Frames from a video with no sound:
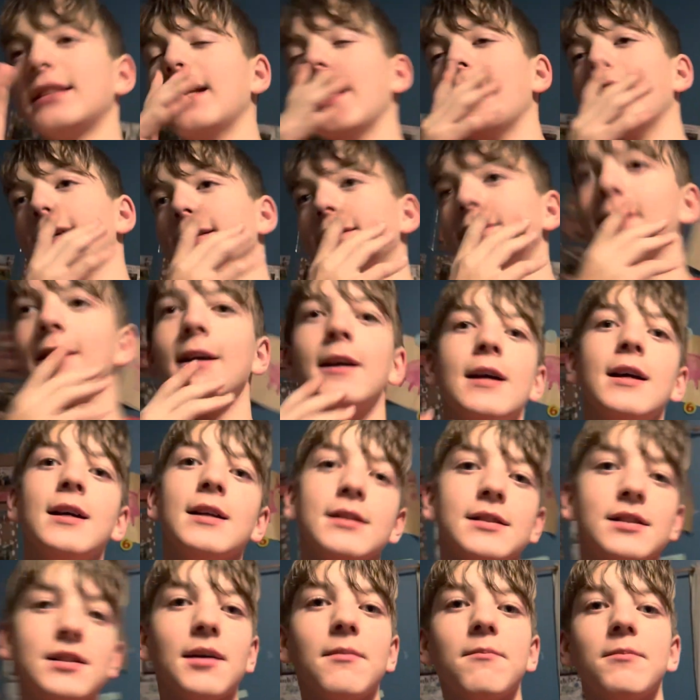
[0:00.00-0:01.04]
days
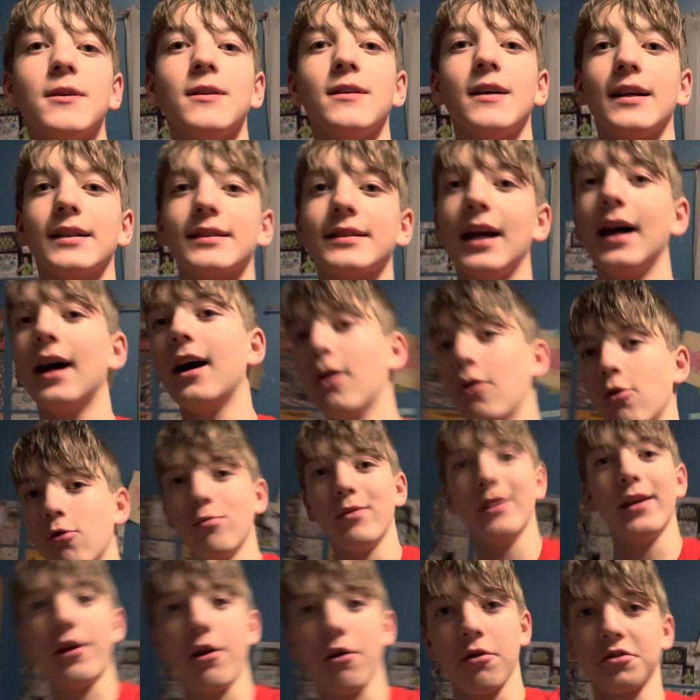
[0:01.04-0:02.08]
something like that, a
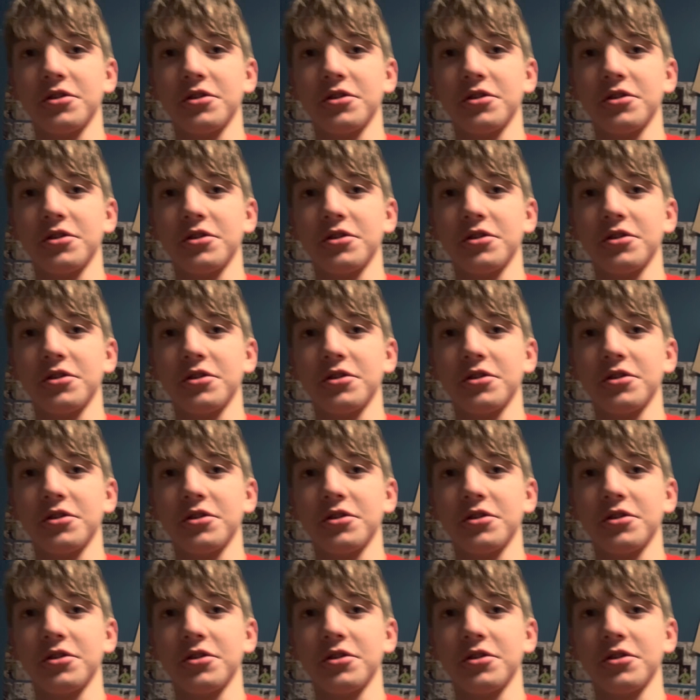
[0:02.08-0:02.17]
week or